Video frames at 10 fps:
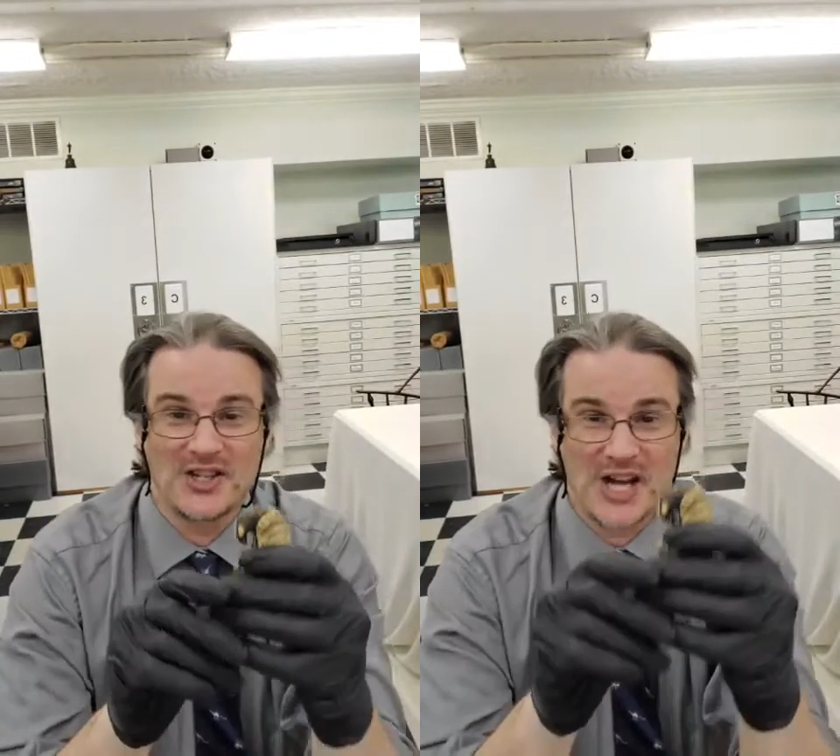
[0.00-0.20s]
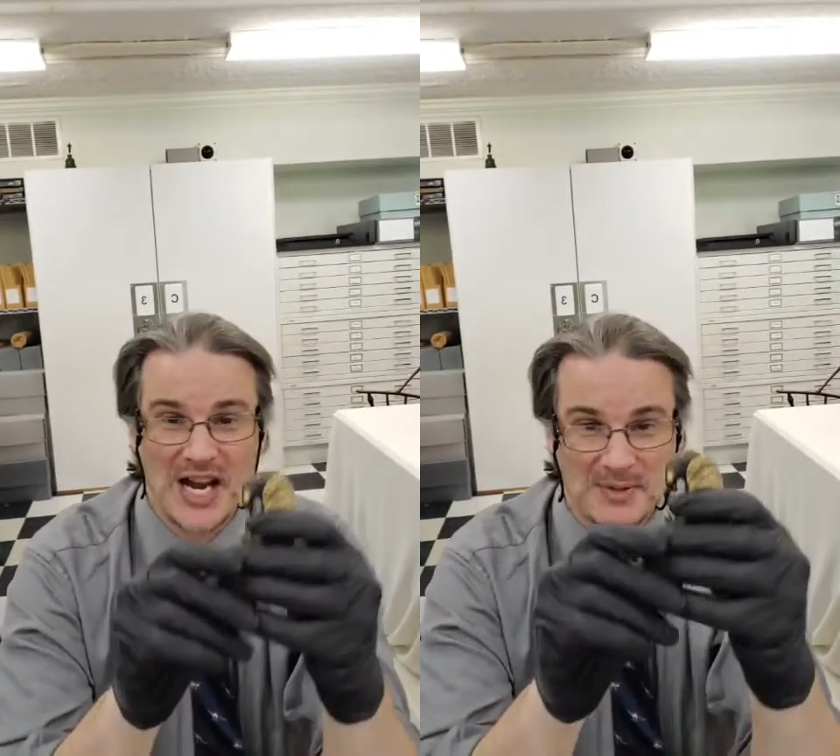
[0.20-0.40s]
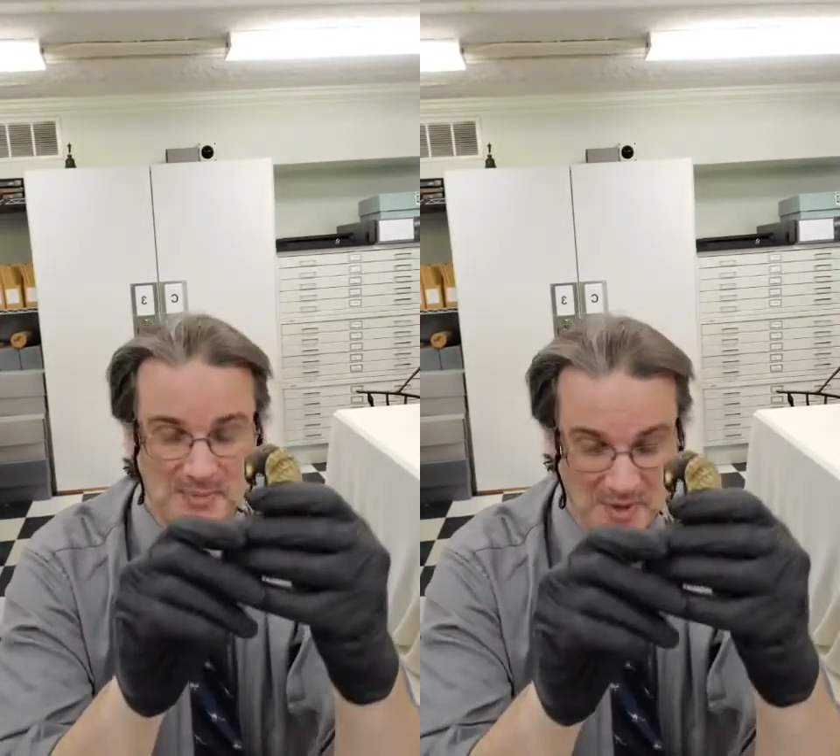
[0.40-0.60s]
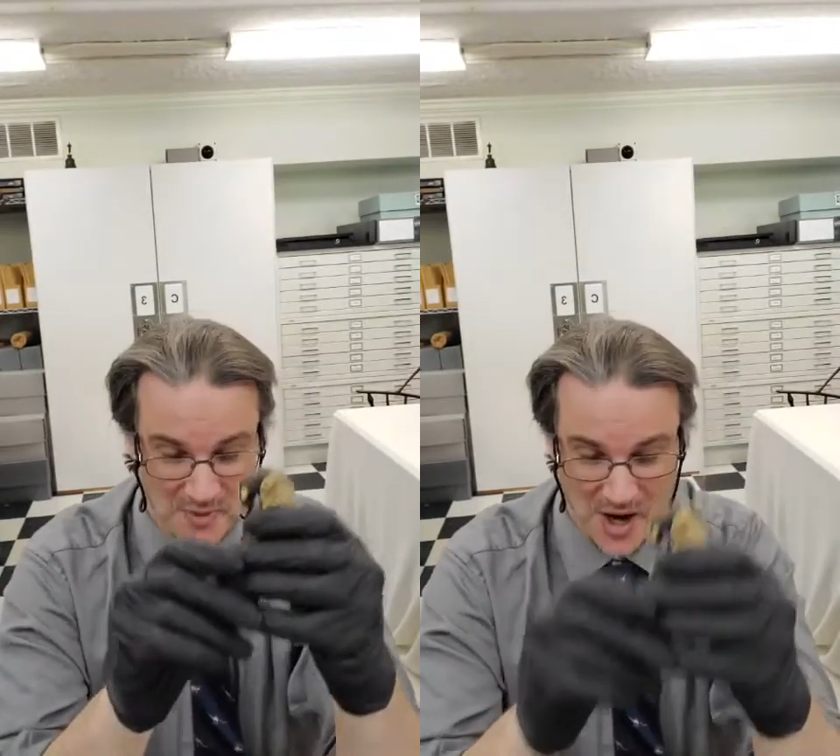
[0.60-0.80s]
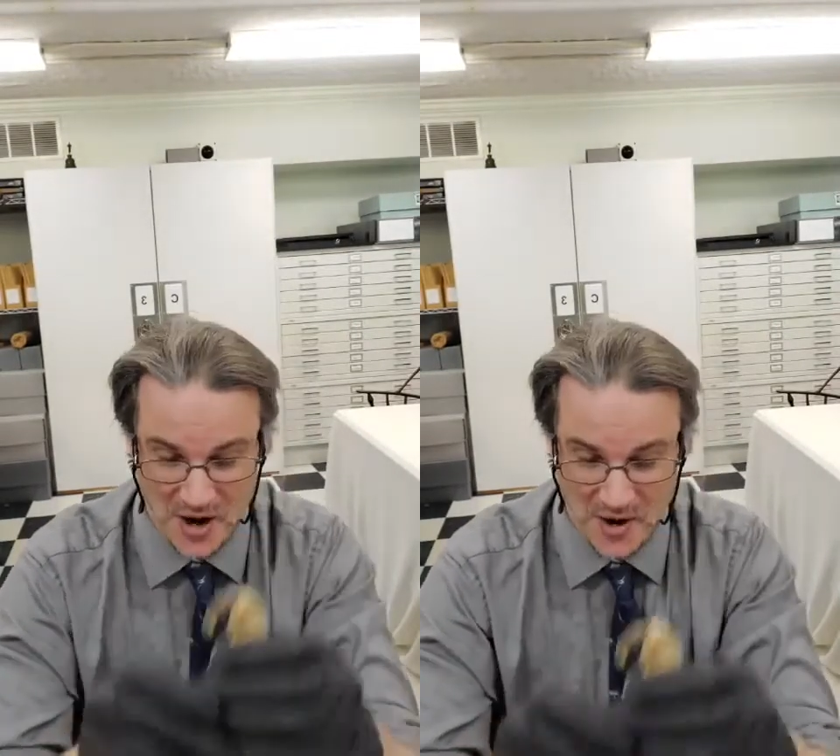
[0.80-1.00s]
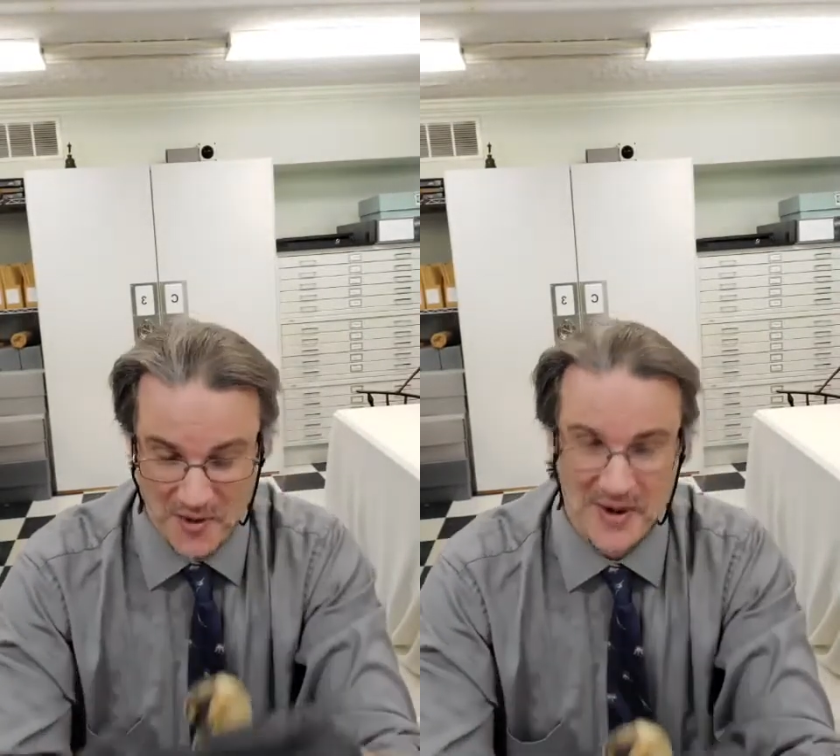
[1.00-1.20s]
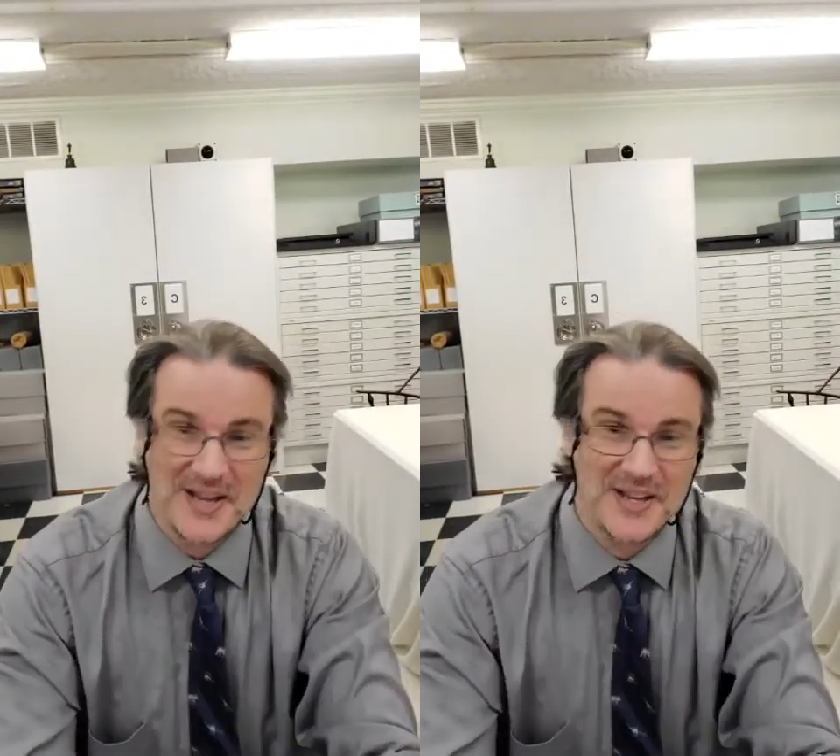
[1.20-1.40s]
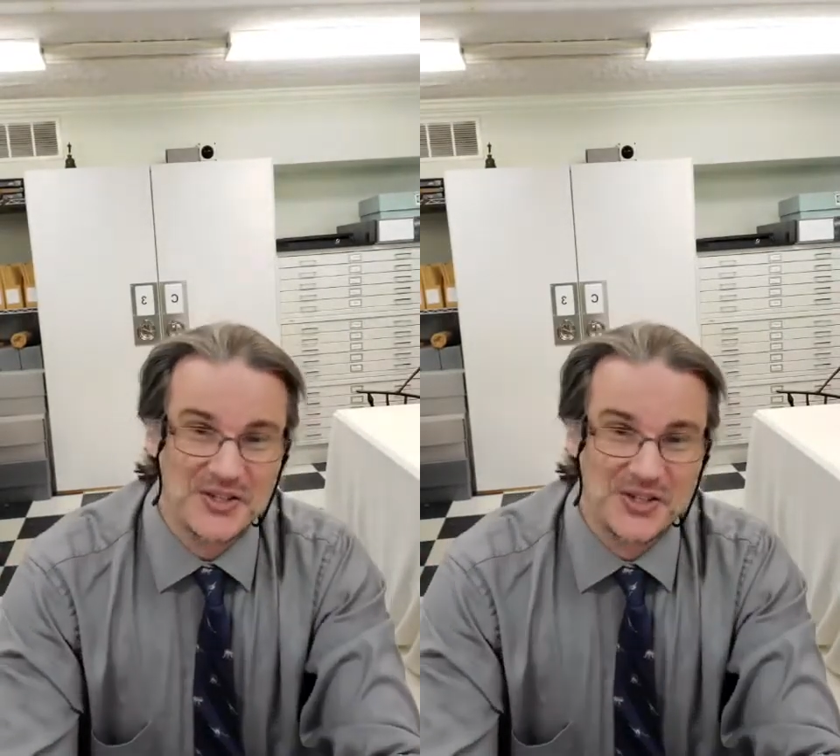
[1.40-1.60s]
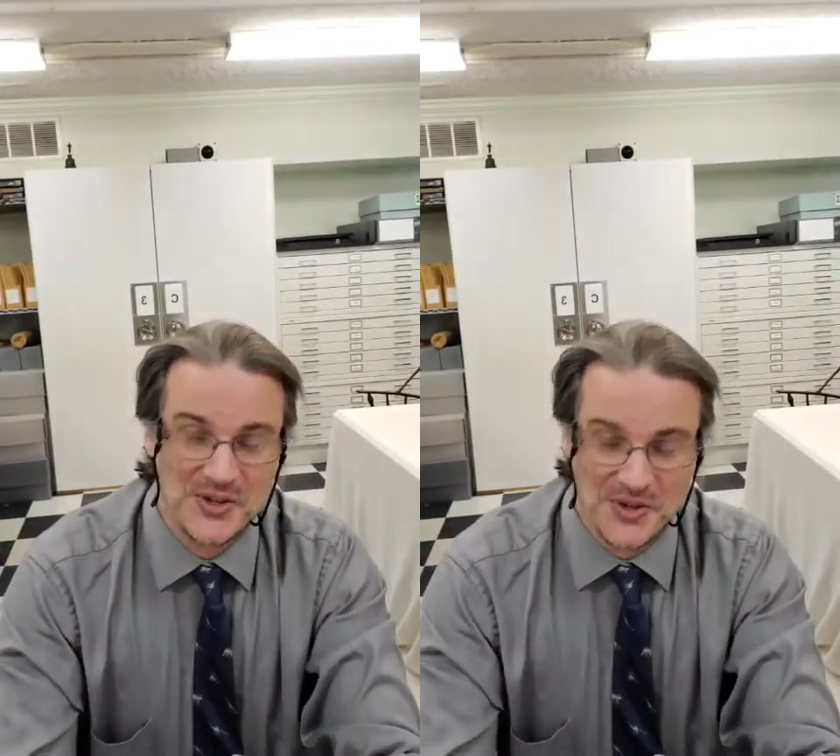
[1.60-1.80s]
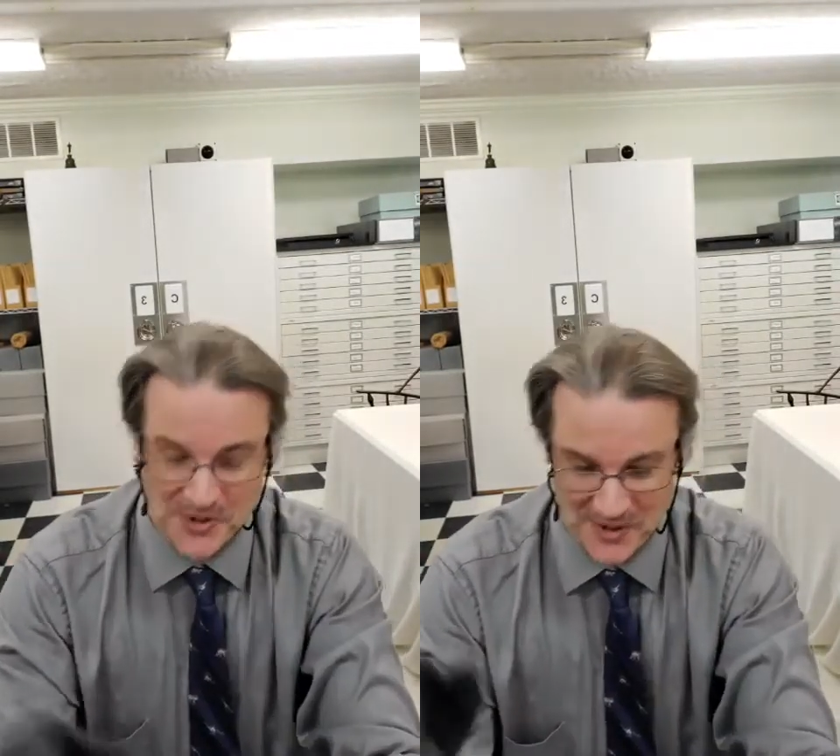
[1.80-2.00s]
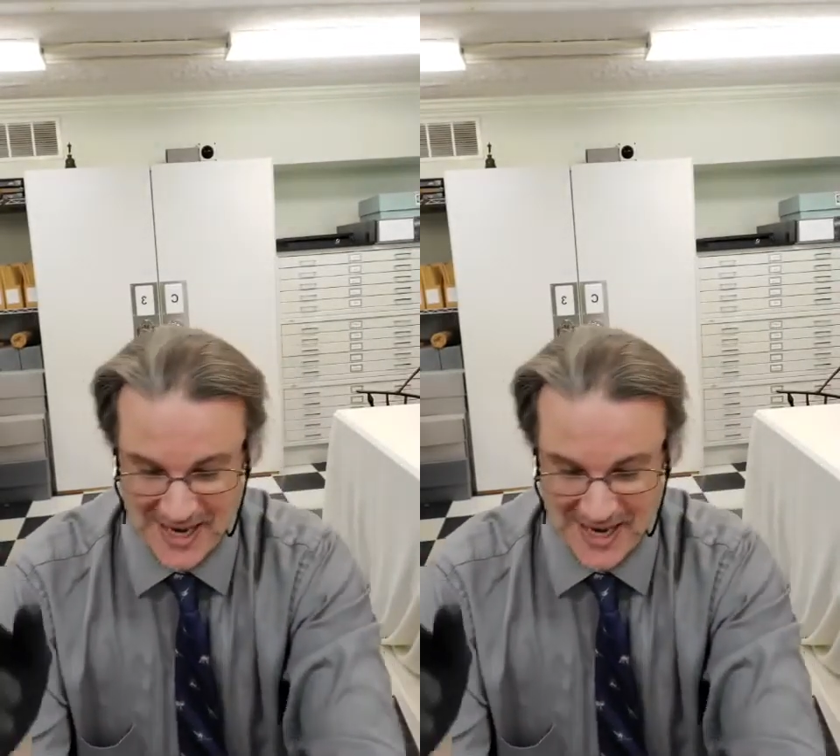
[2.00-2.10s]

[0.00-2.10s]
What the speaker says: James Monroe to